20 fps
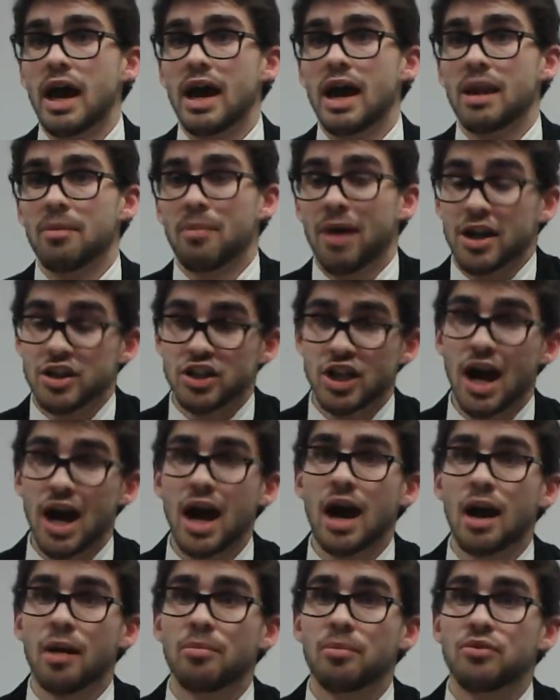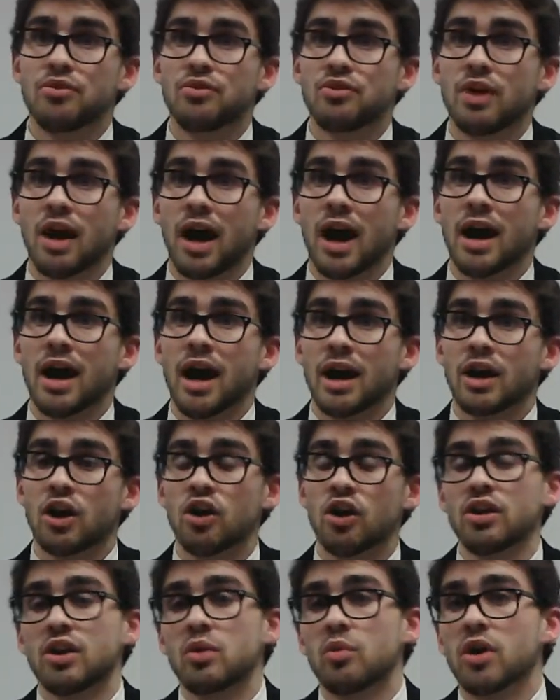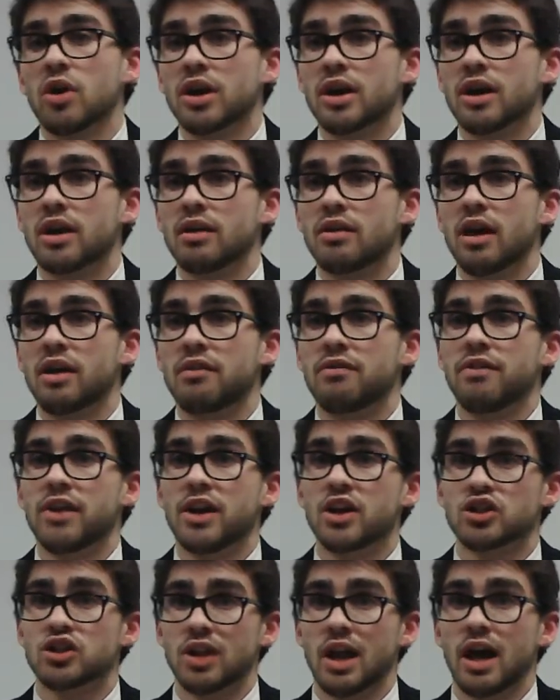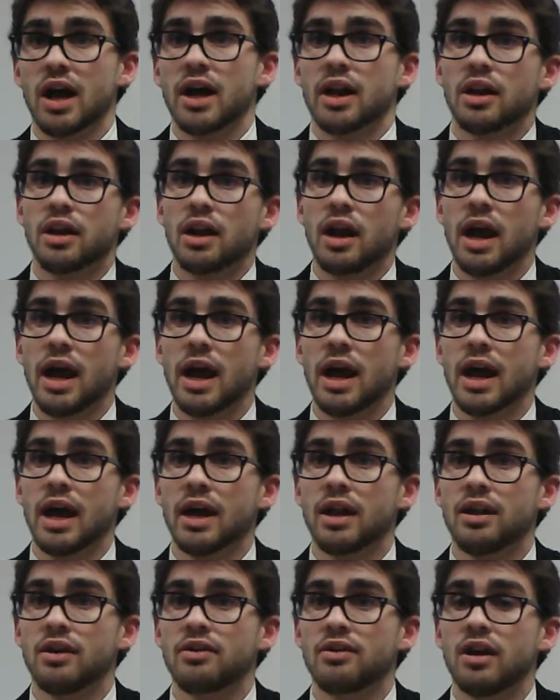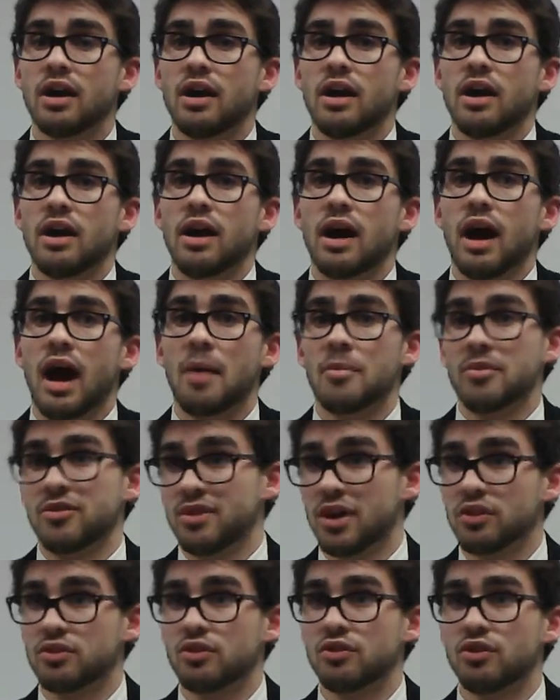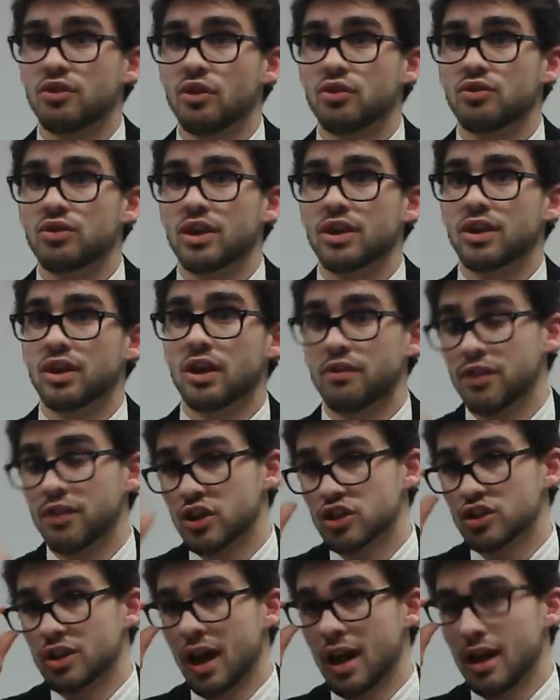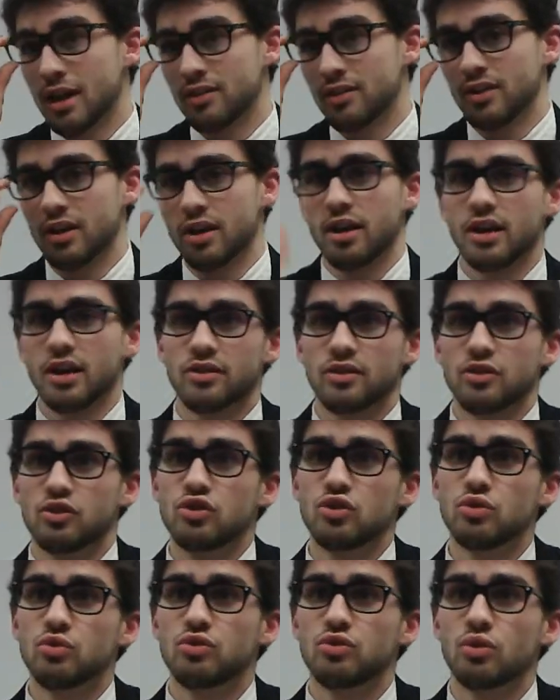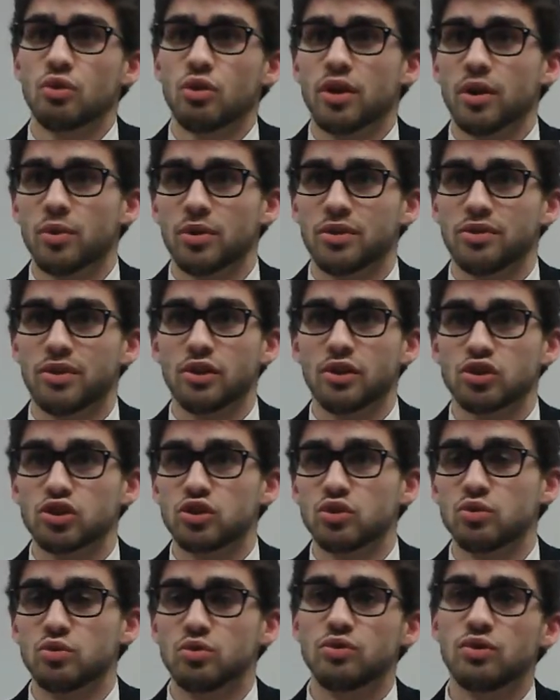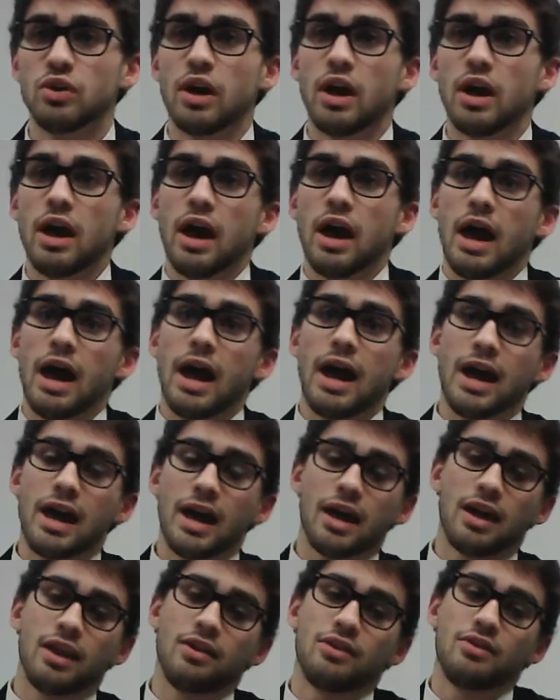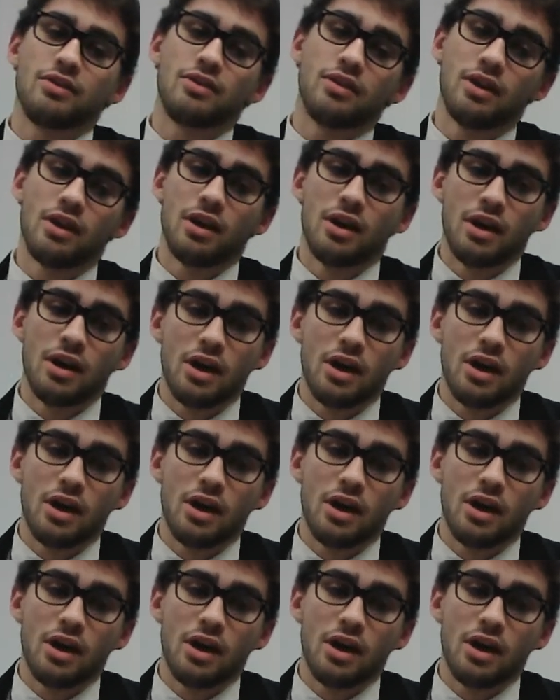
And in my jobs, I currently work at Finish Line, and I'm a sales associate there. Finish Line is a shoe store that we sell shoes, and